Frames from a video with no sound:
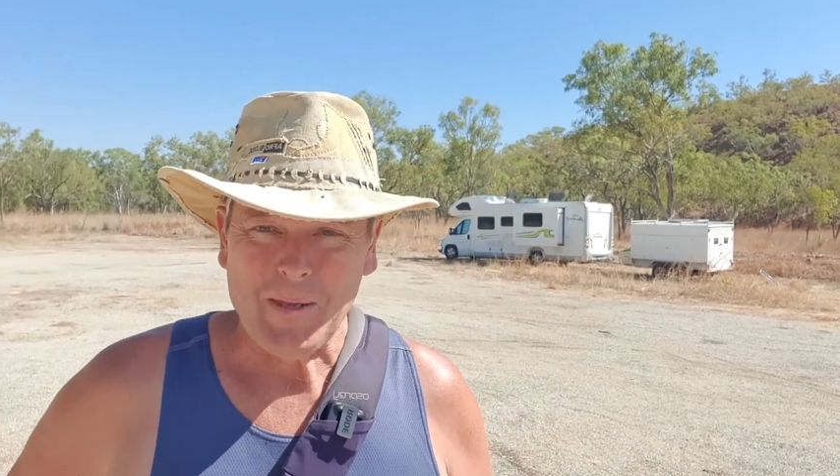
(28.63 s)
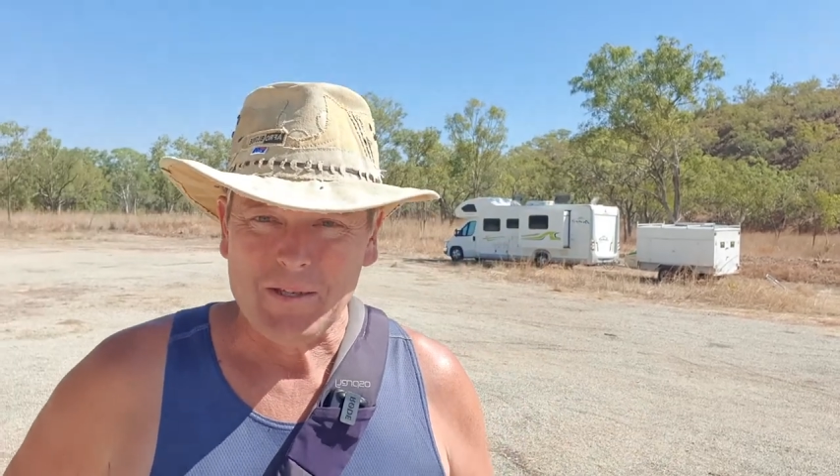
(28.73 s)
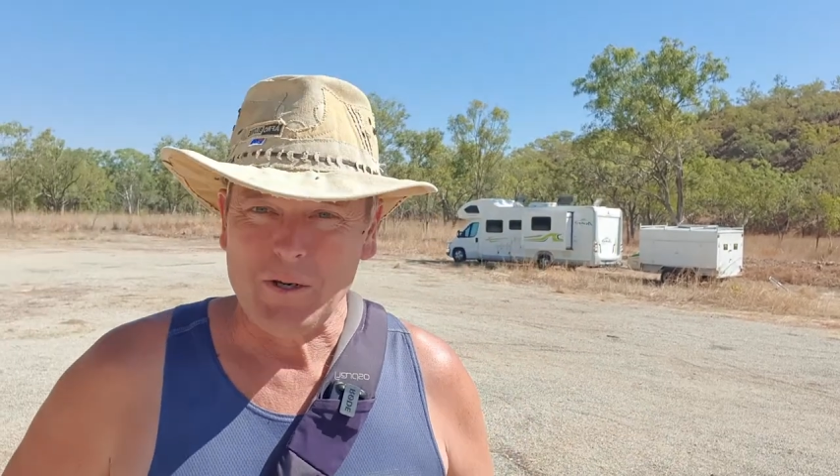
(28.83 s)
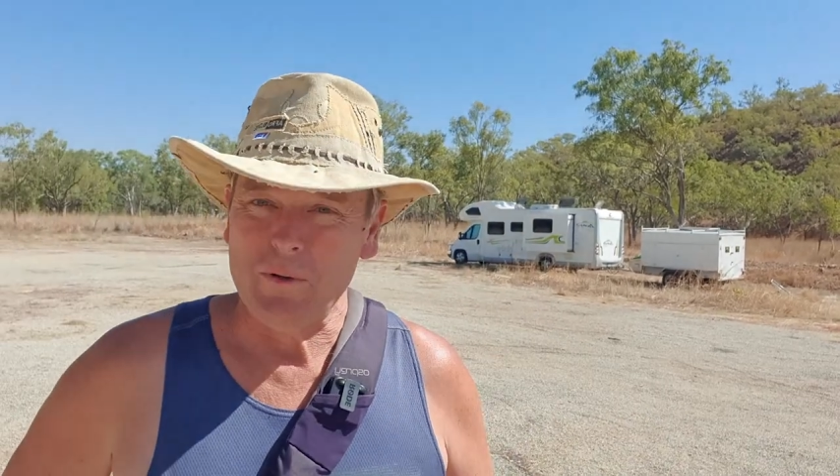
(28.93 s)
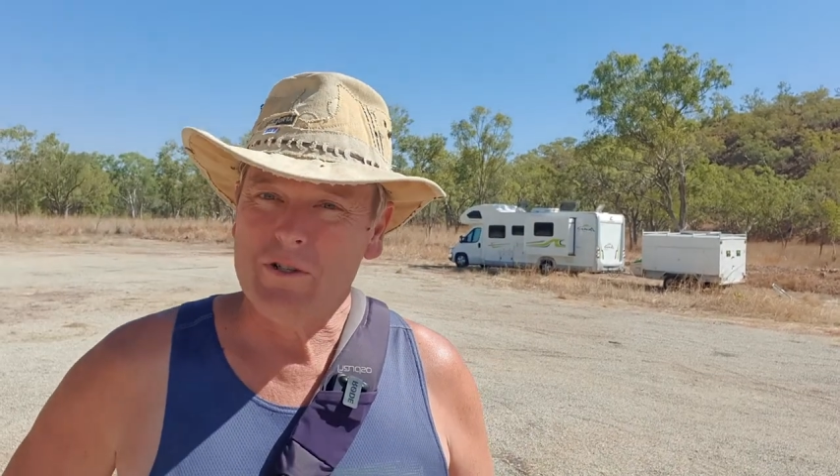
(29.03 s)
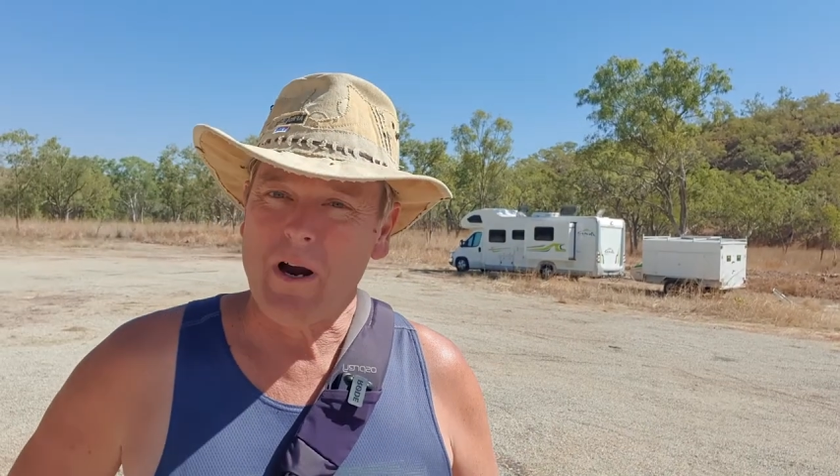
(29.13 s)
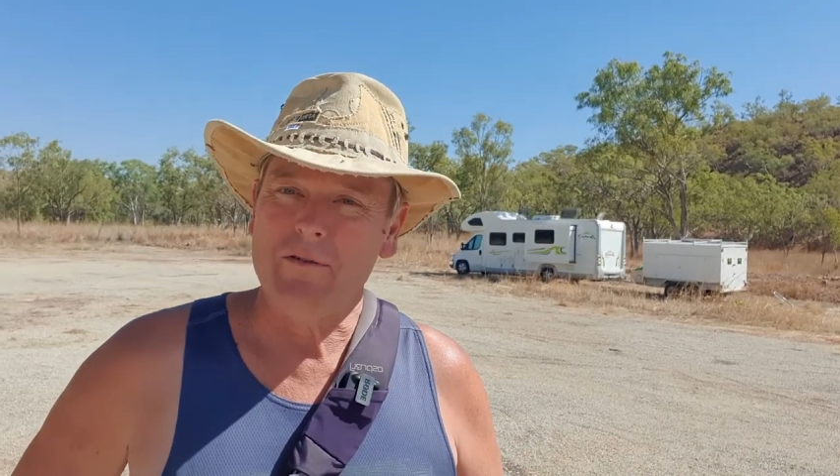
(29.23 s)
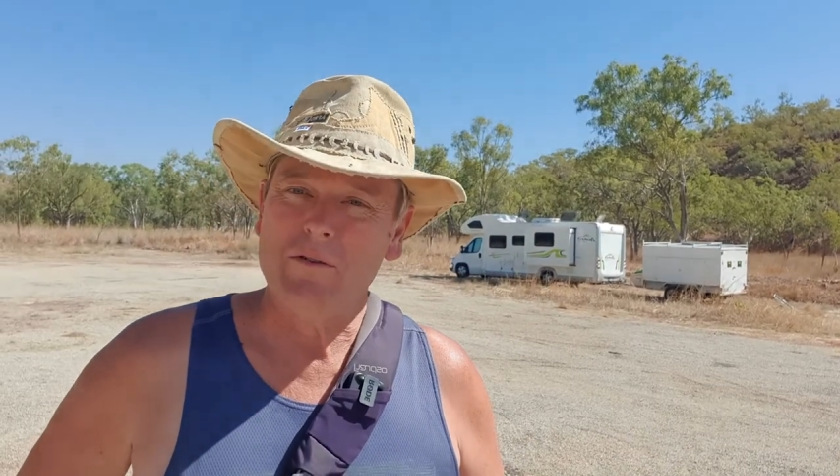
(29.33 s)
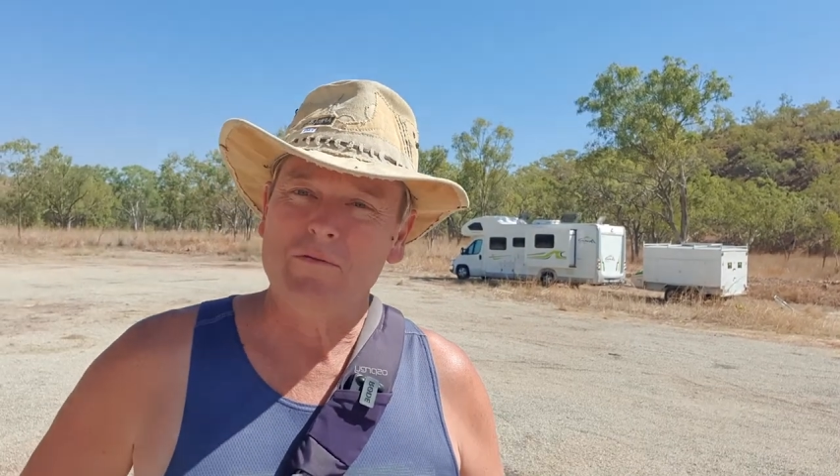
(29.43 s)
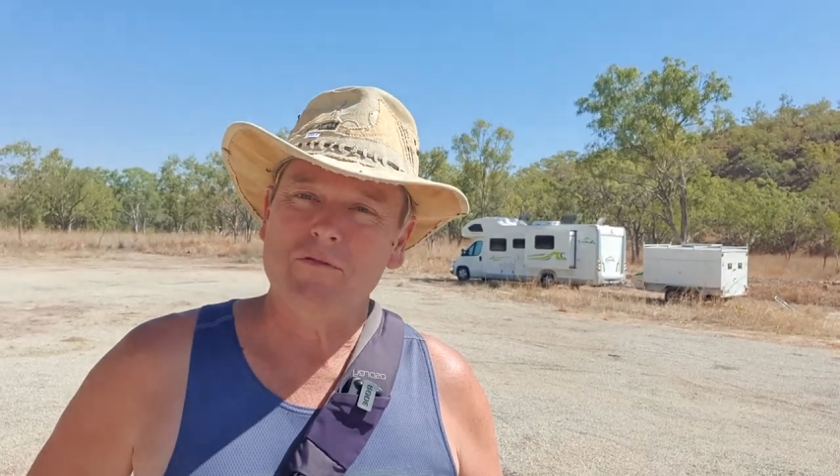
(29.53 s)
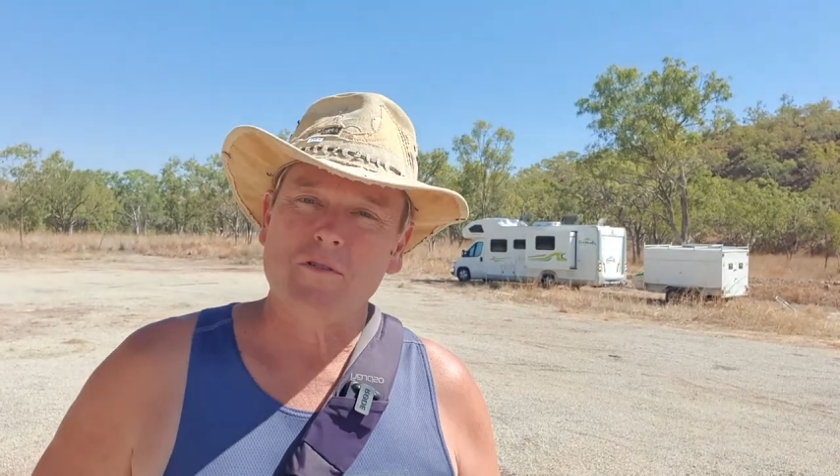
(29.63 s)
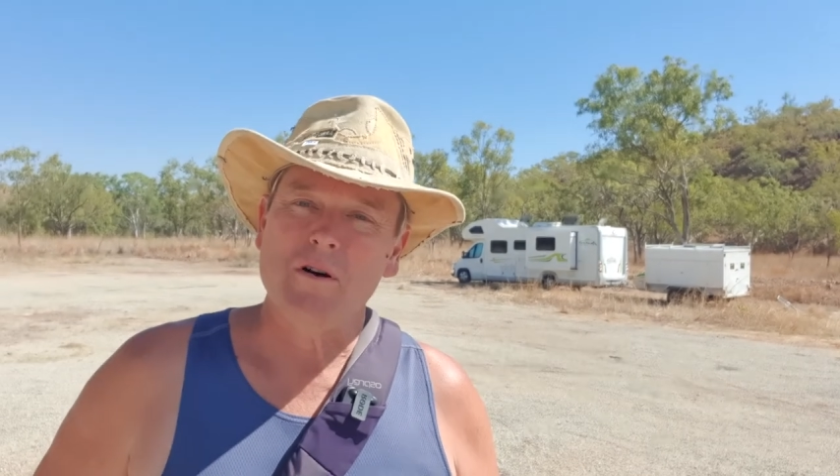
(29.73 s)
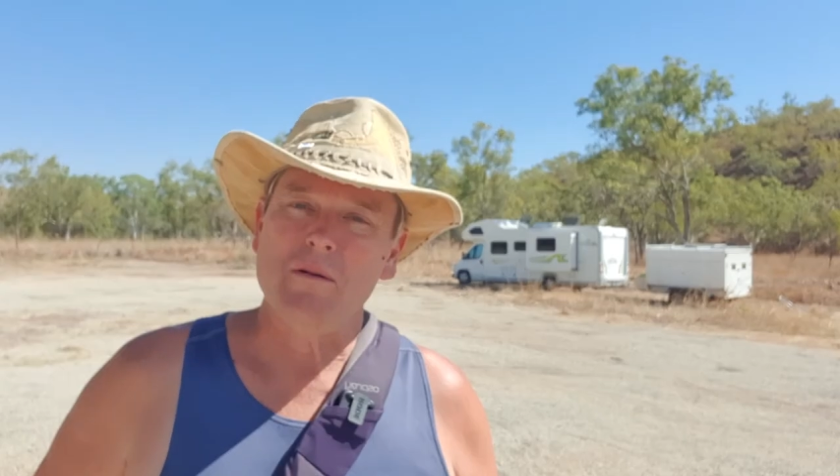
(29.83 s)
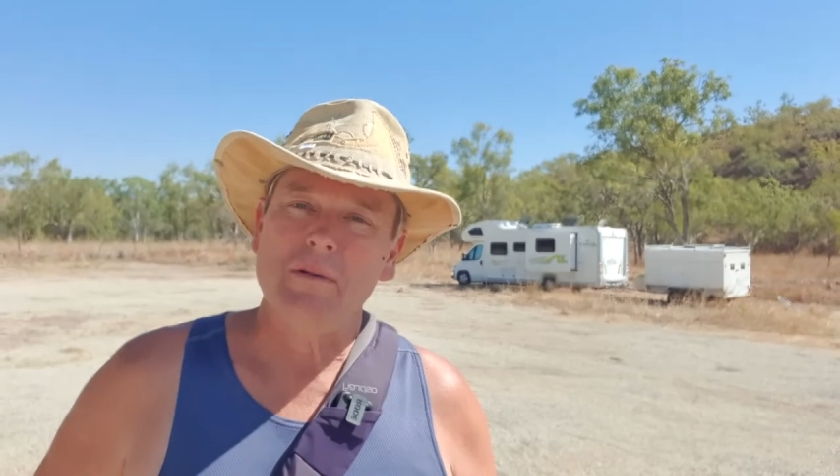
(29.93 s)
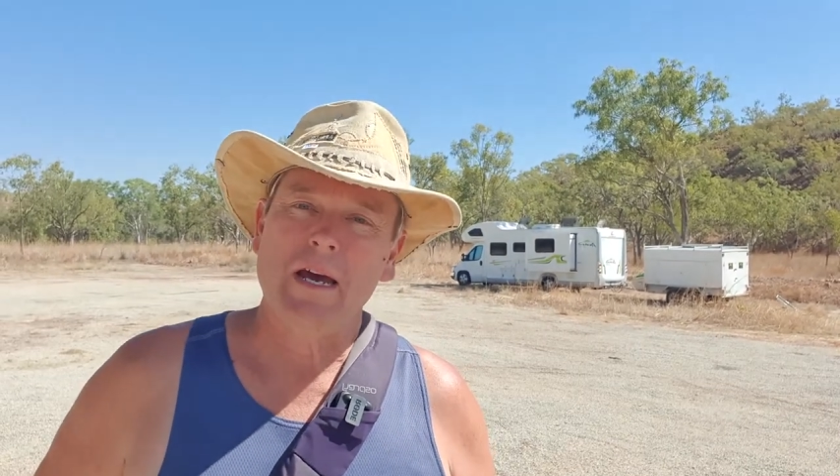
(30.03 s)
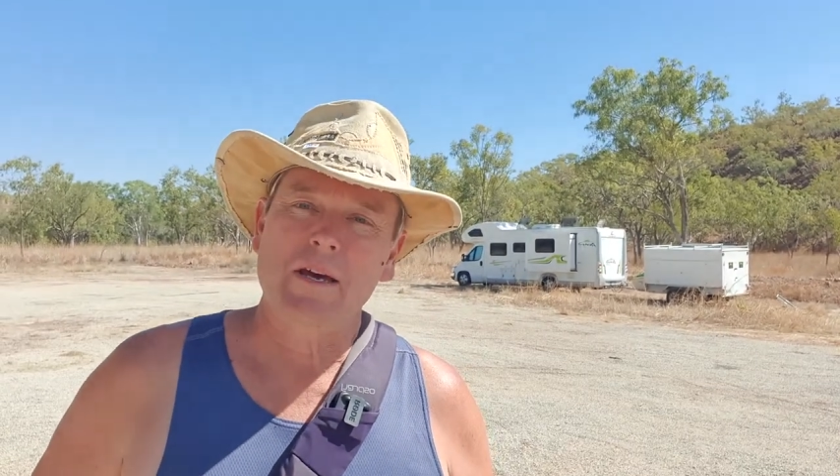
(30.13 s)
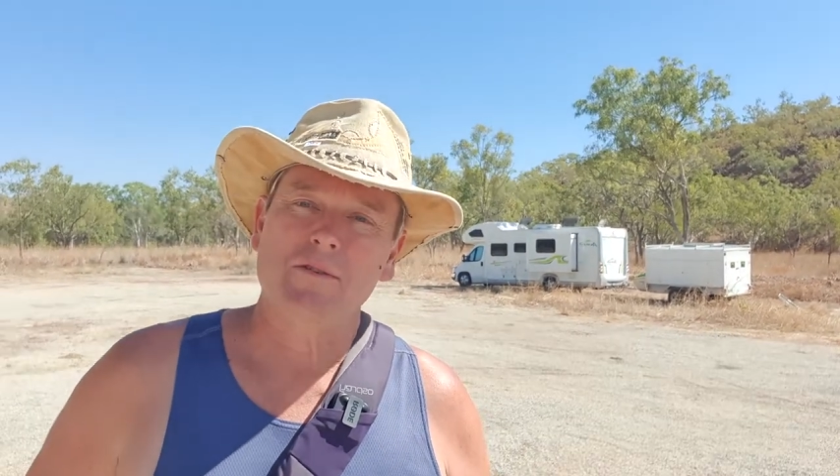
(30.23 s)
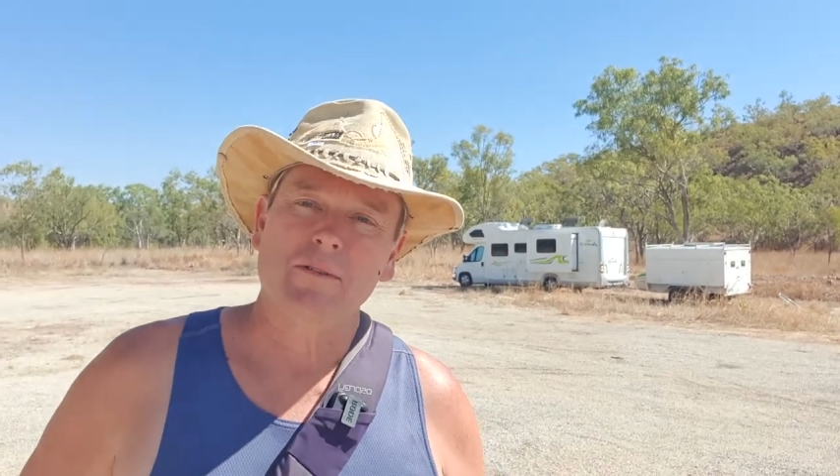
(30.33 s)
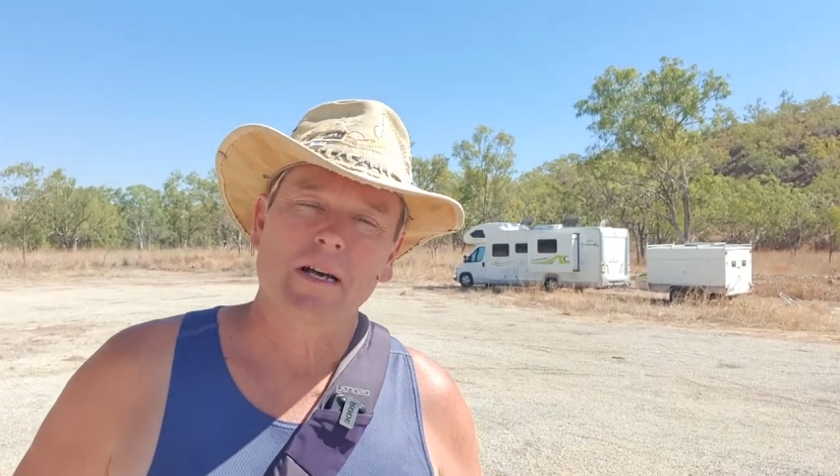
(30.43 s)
So we travelled from Katherine,